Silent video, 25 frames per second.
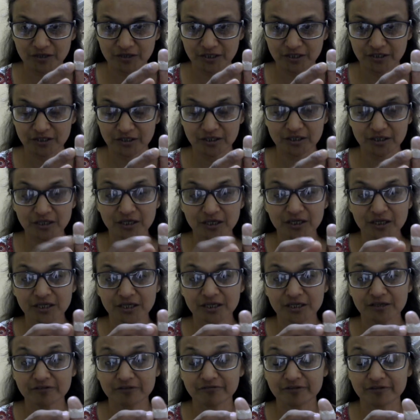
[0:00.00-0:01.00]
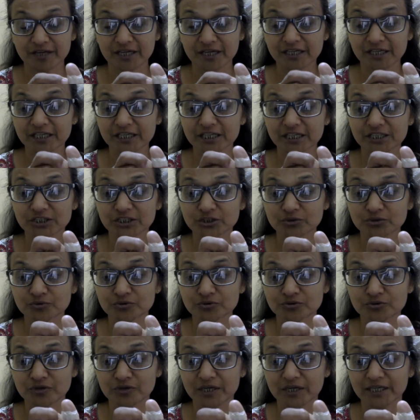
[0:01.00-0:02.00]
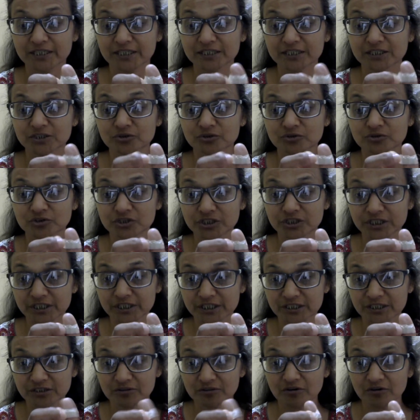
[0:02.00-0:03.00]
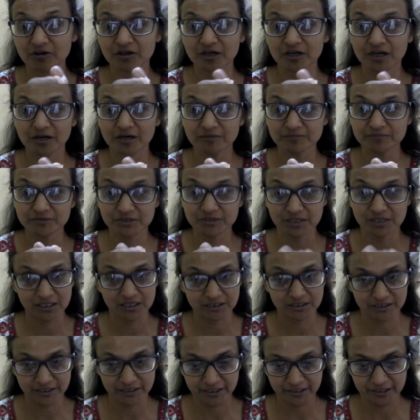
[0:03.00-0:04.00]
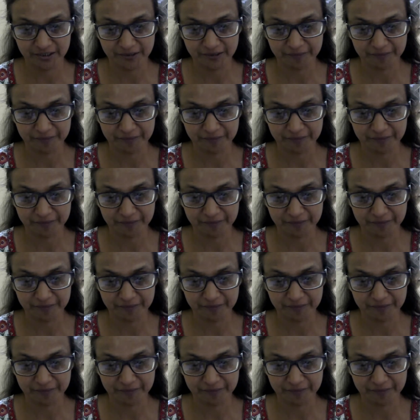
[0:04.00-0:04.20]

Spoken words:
here if any issues related to teeth or gums are there.